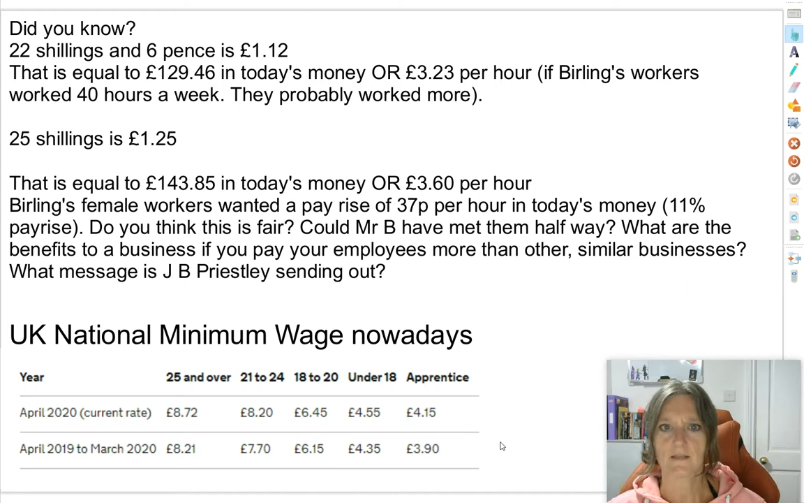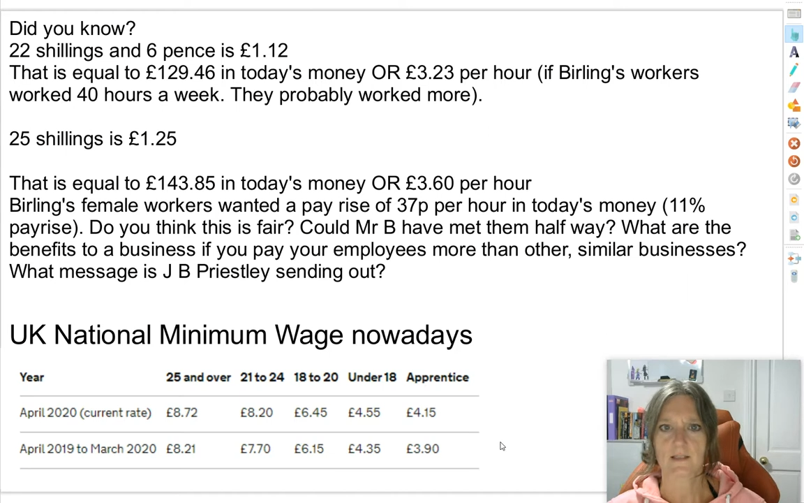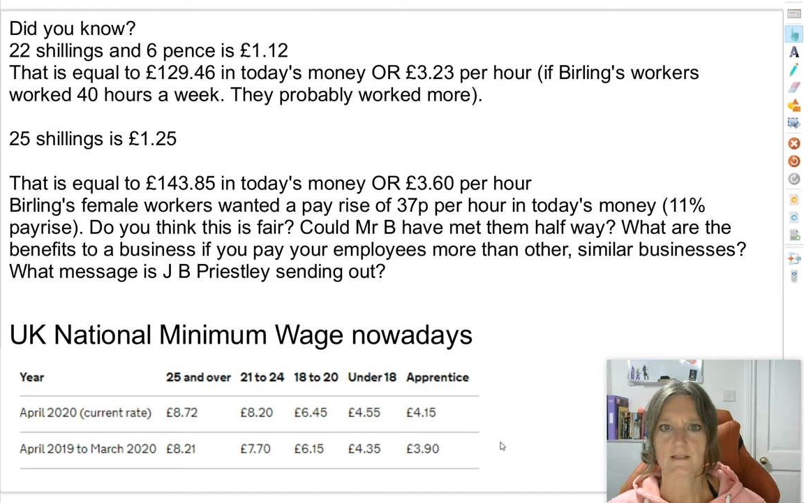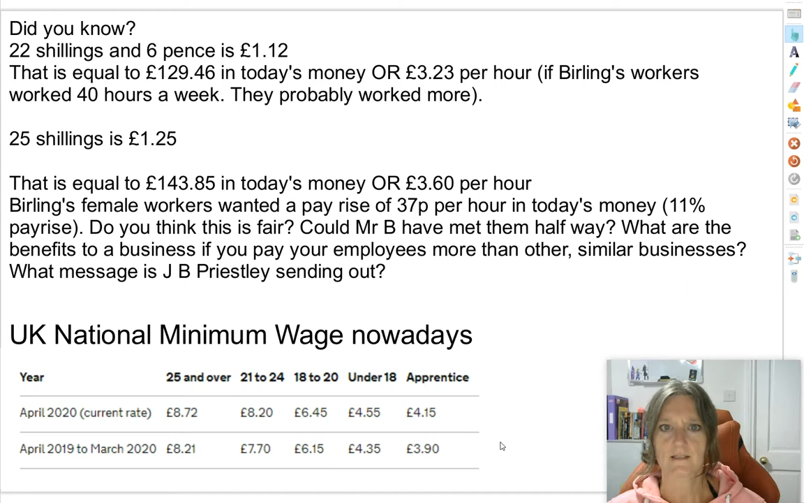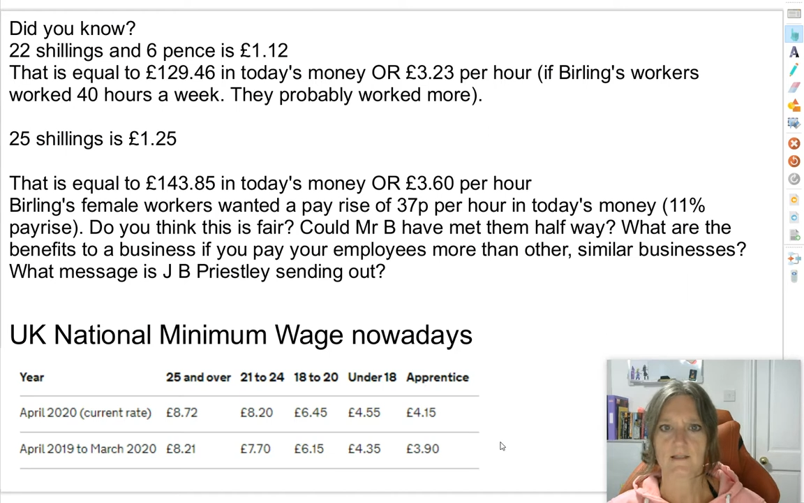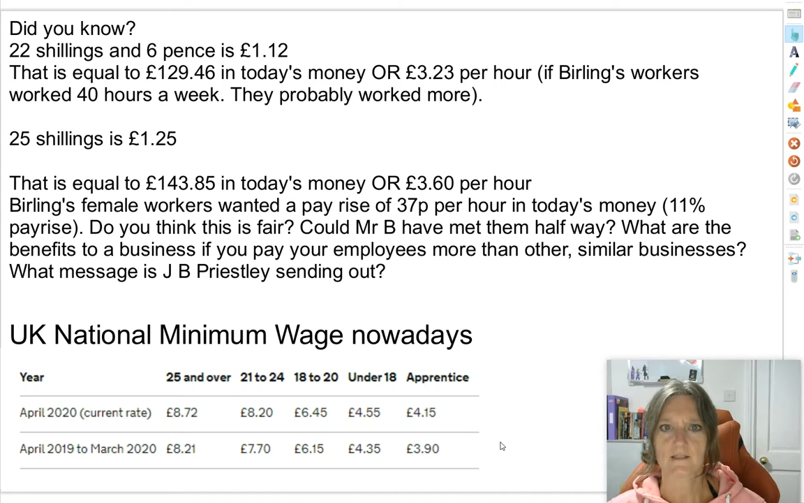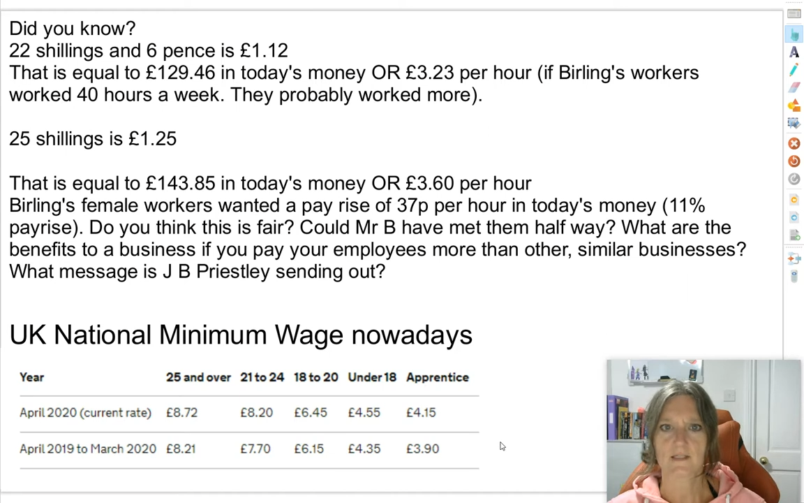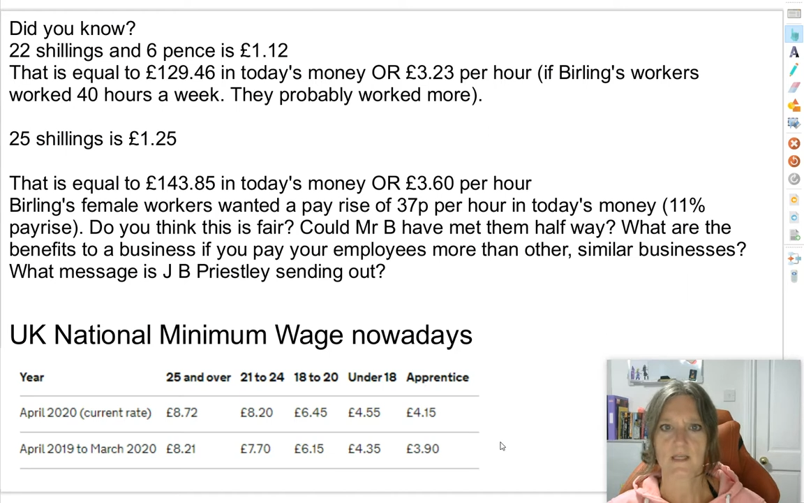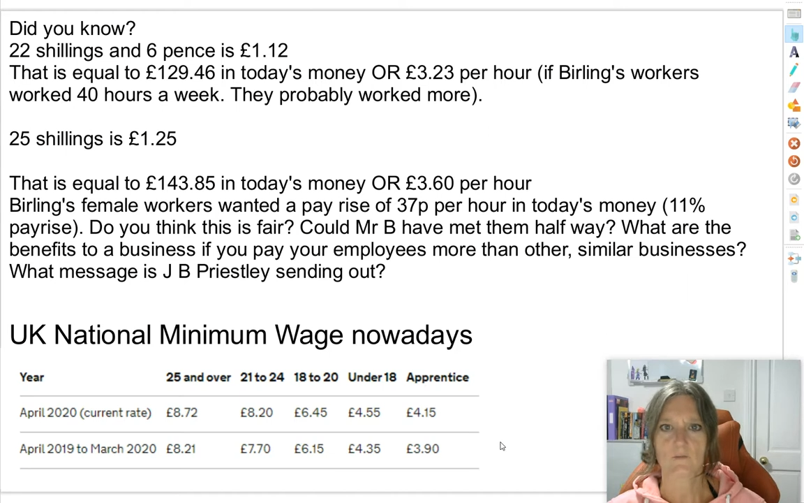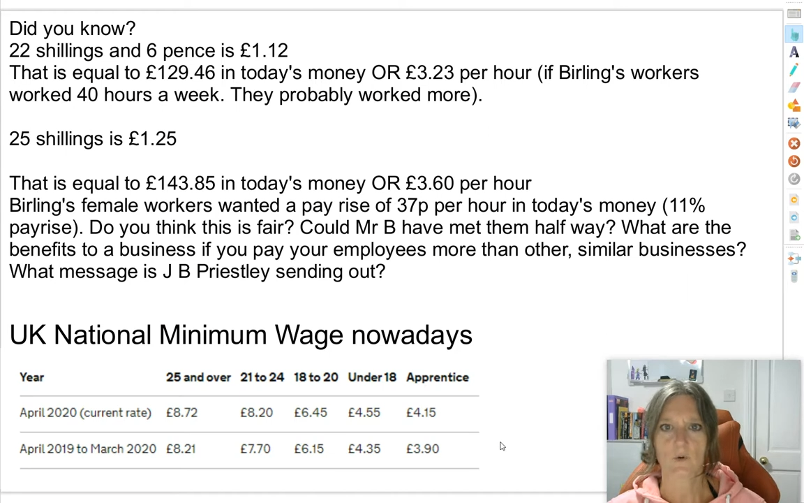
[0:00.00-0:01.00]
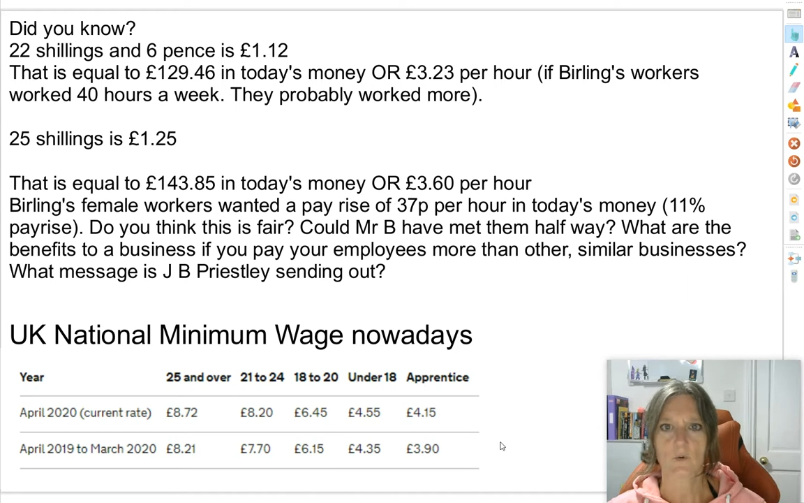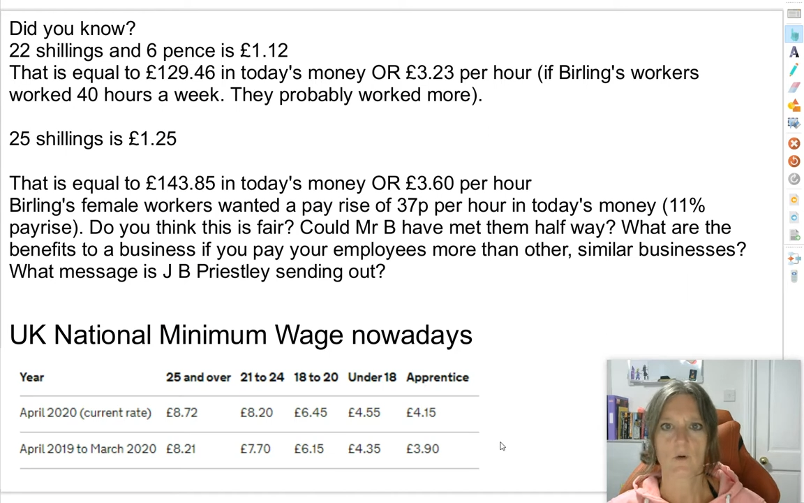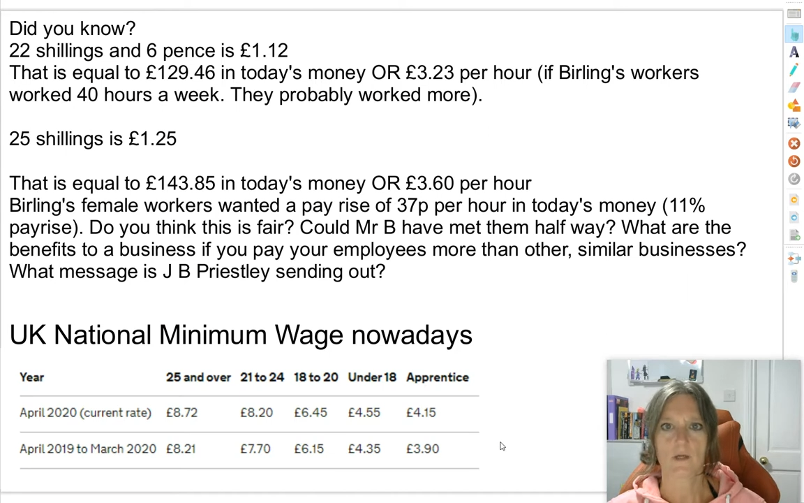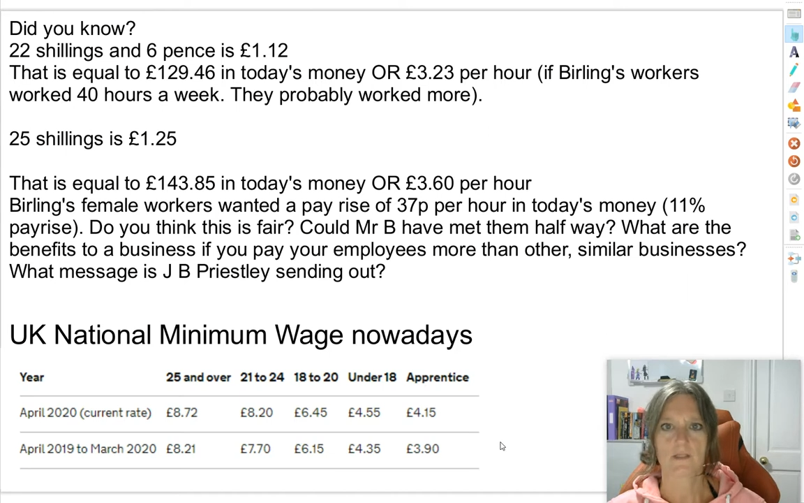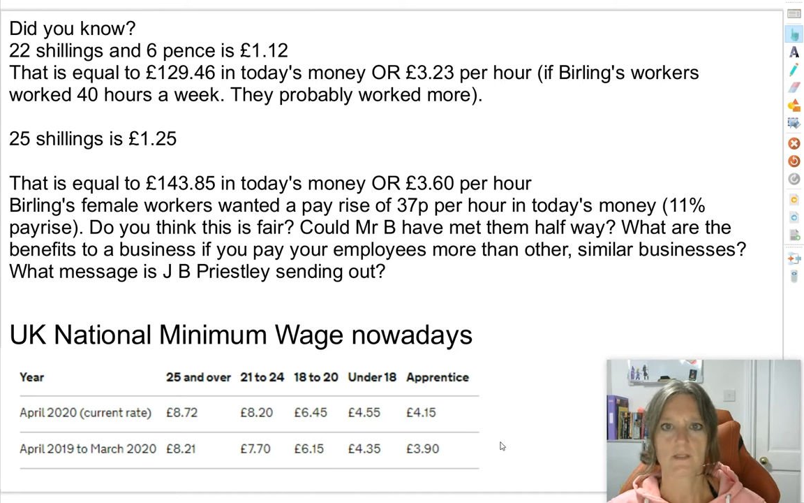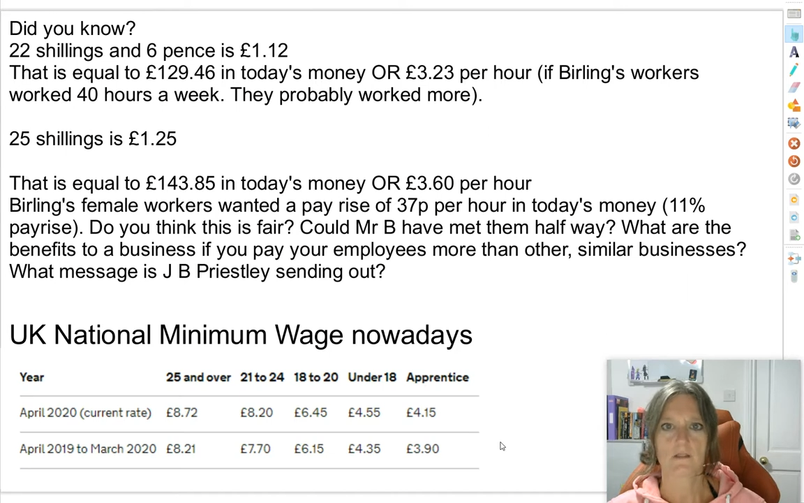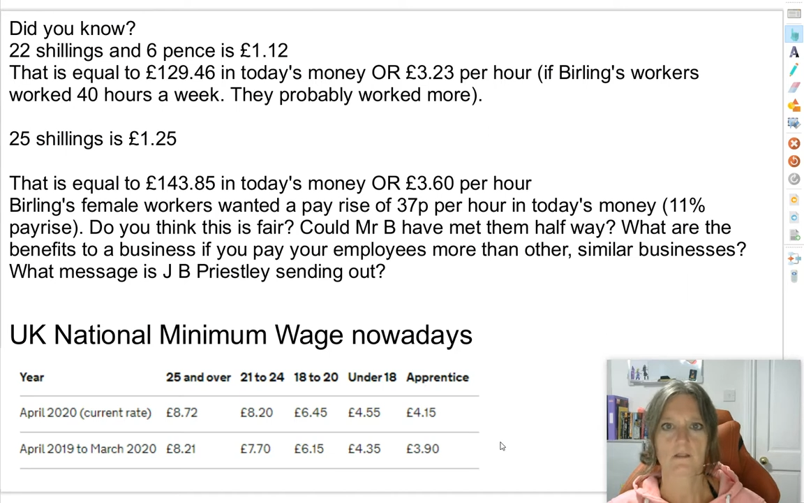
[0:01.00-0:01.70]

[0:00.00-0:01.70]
that does seem quite